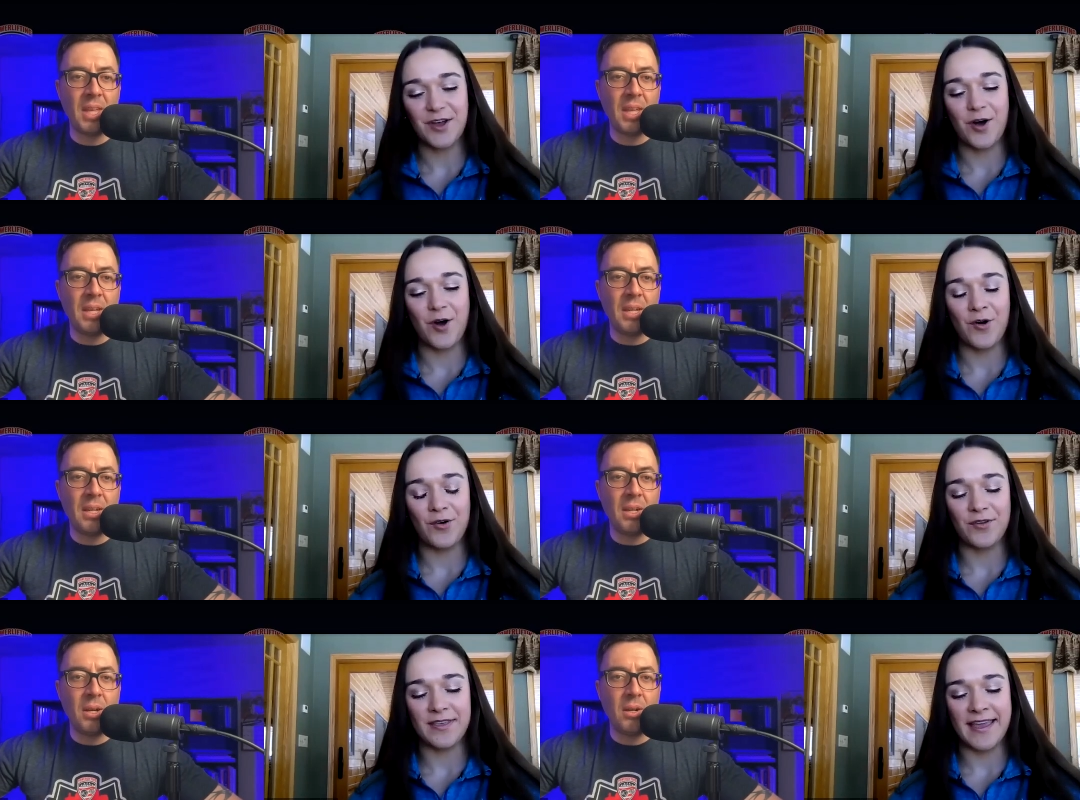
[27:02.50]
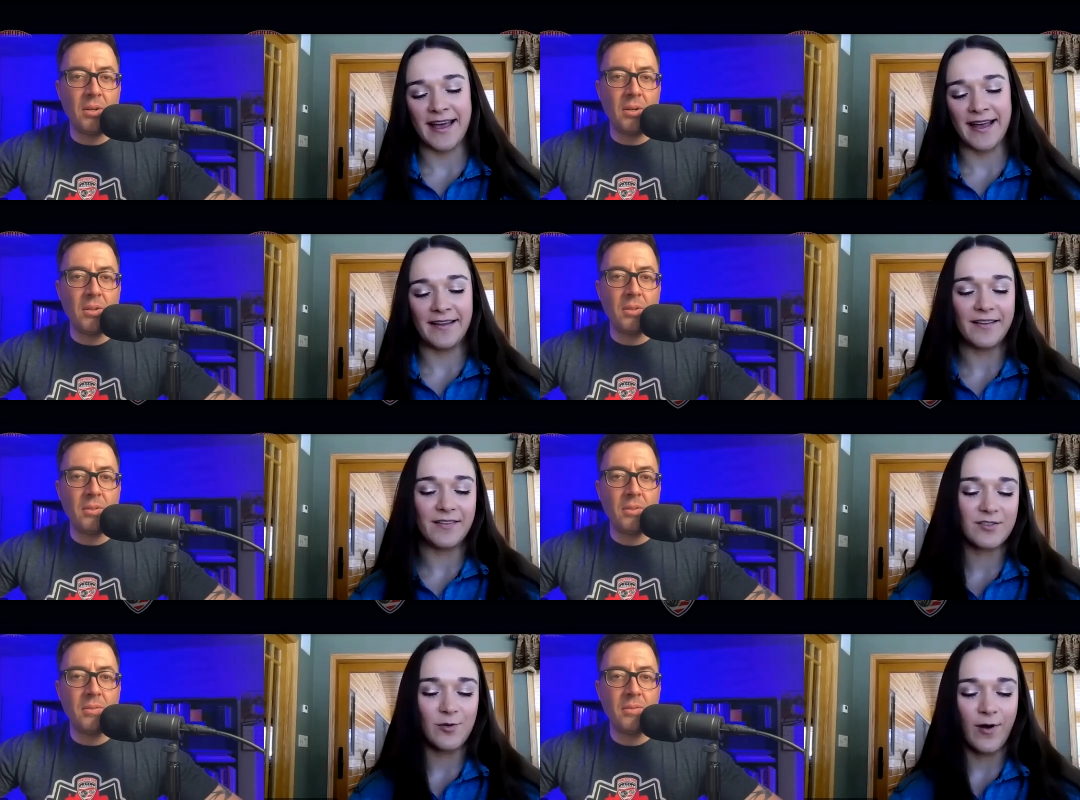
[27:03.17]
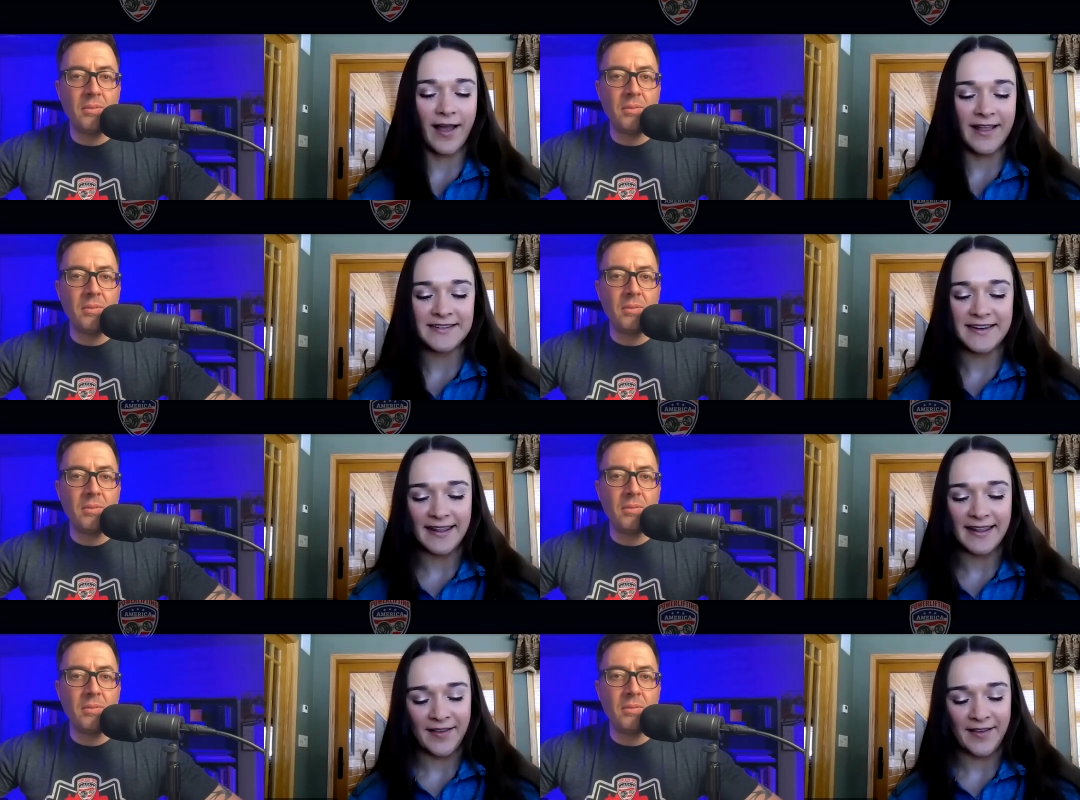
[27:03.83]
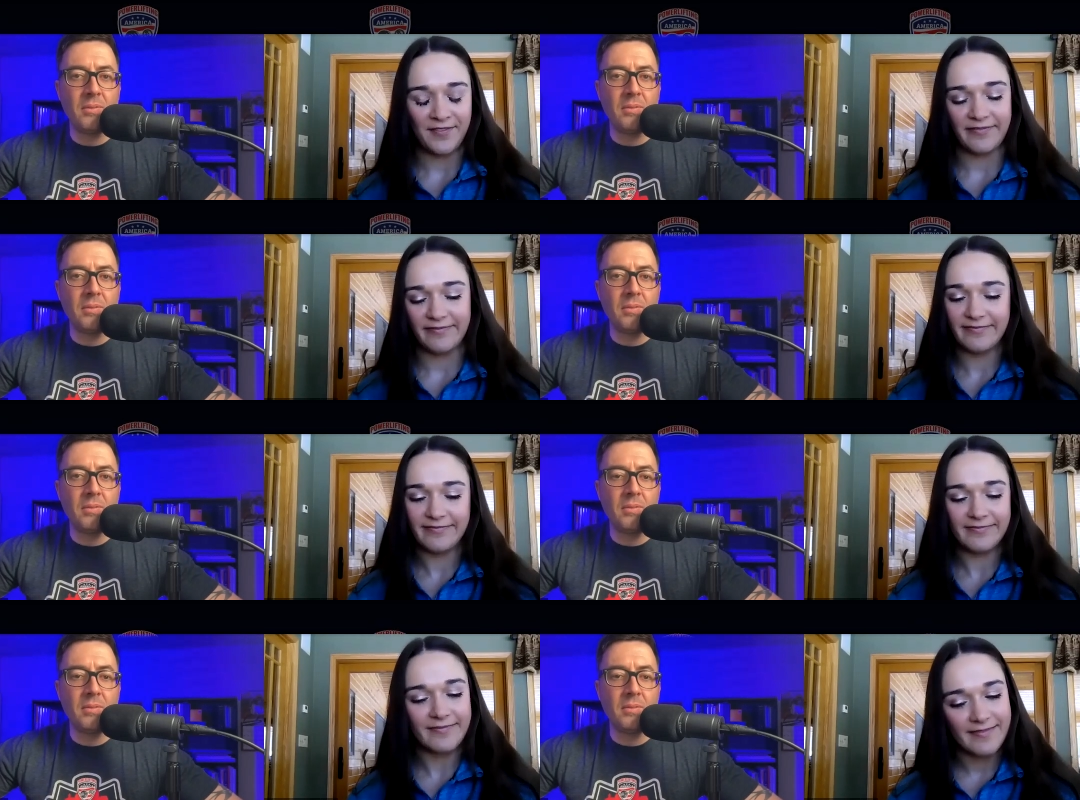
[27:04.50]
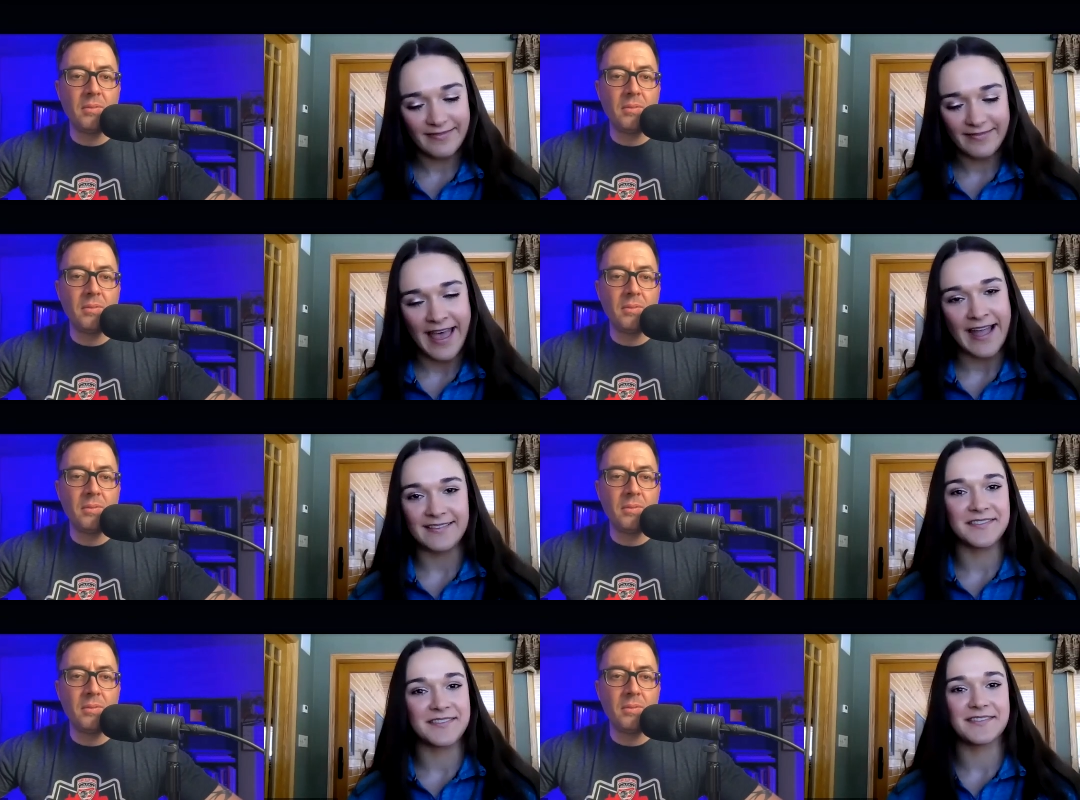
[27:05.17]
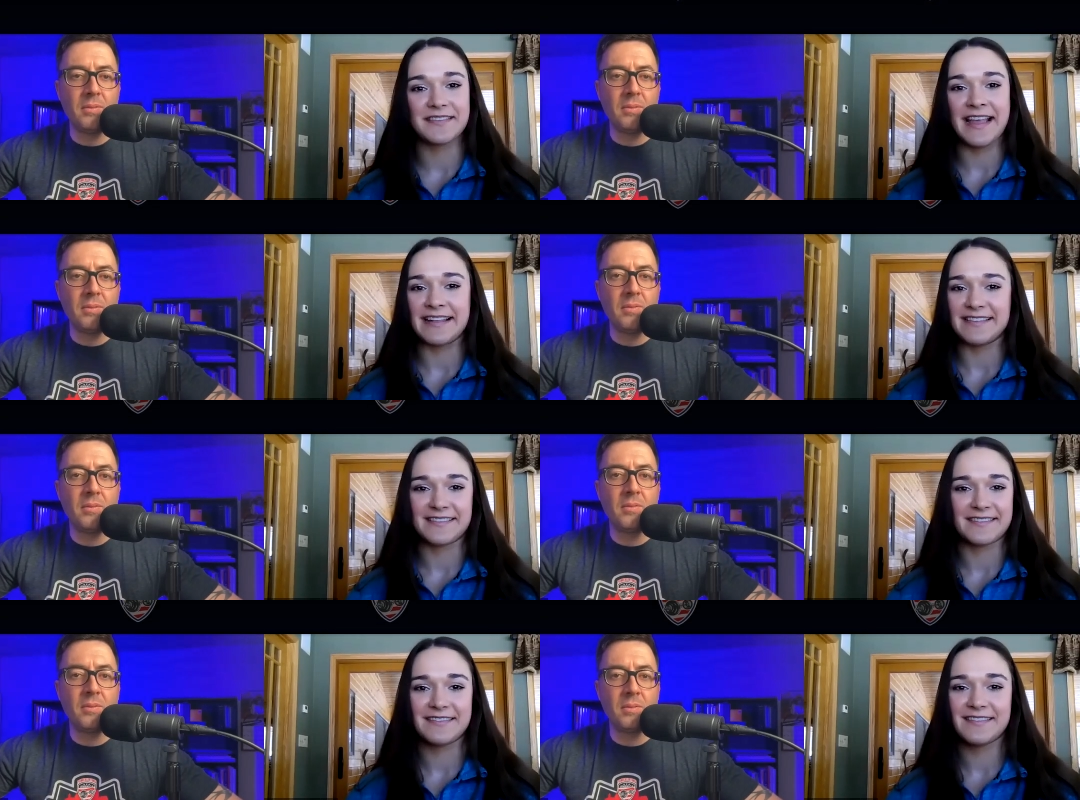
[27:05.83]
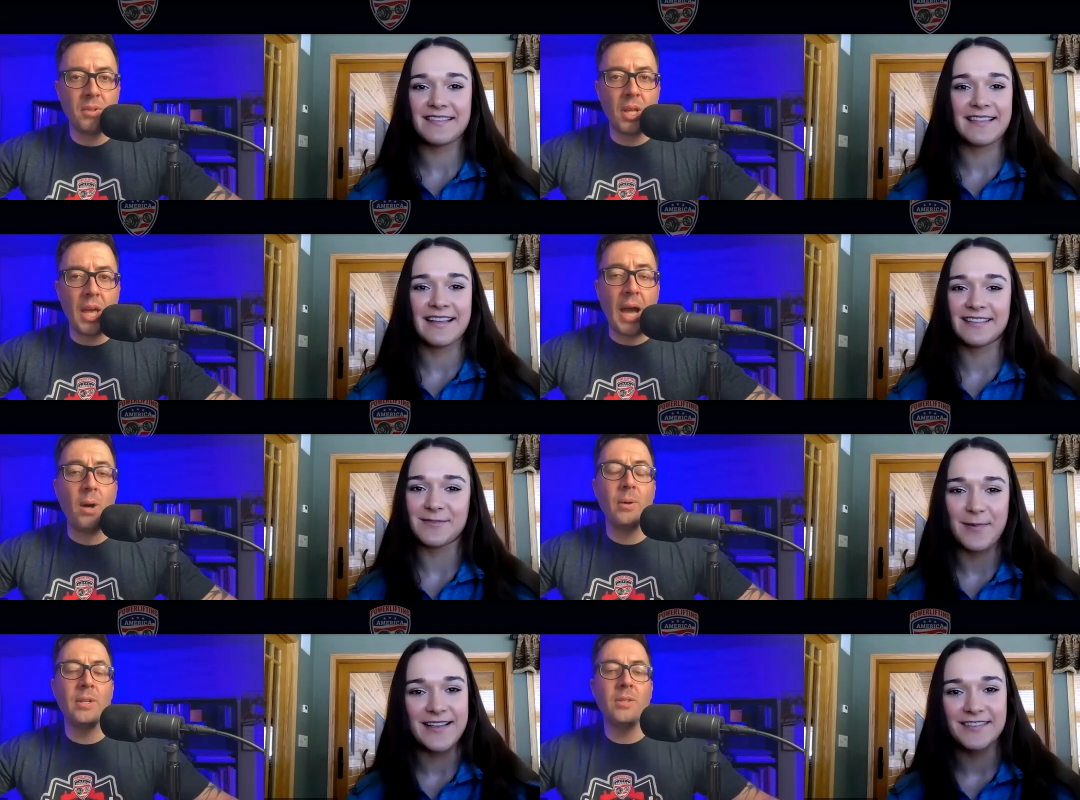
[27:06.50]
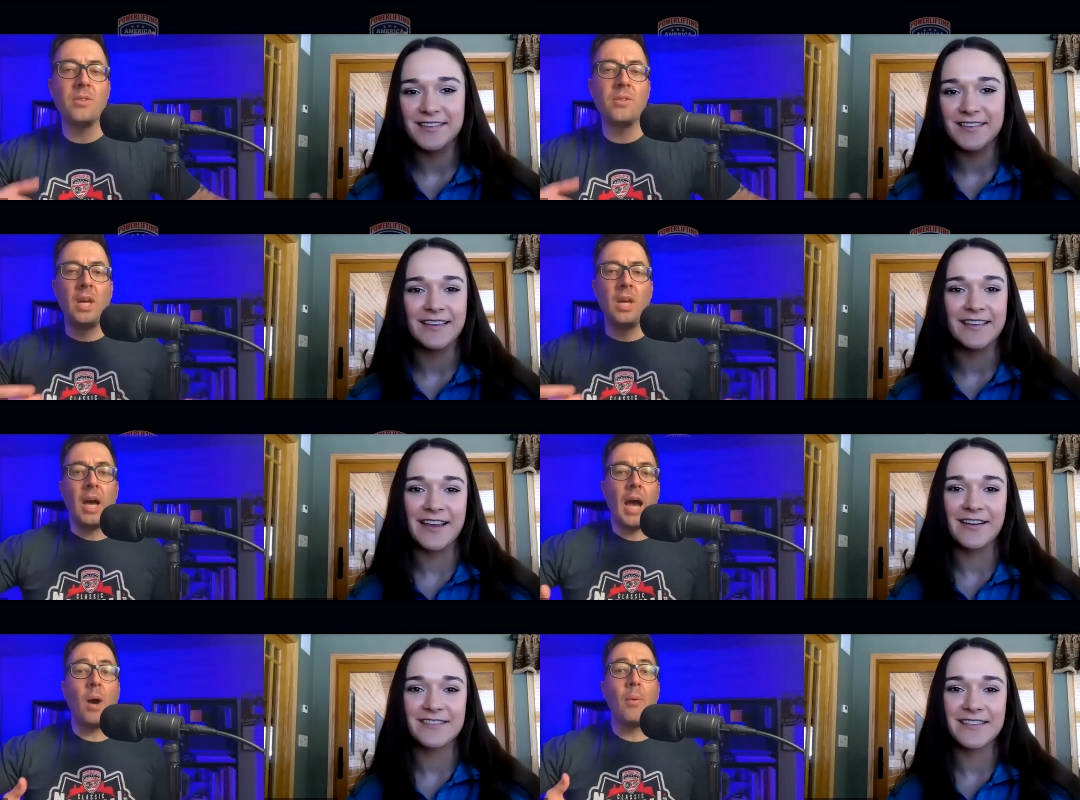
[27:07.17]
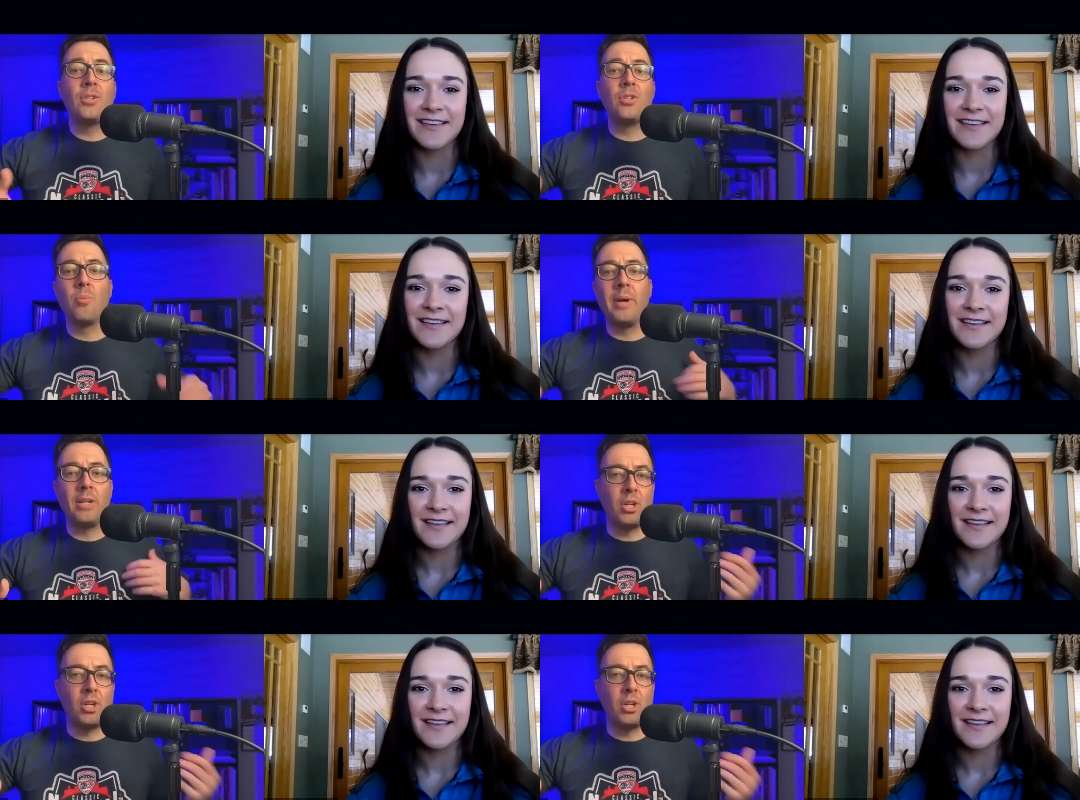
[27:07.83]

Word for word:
Speaker 1: so yeah, squat and deadlift. That's that's
Speaker 2: how is how is your bench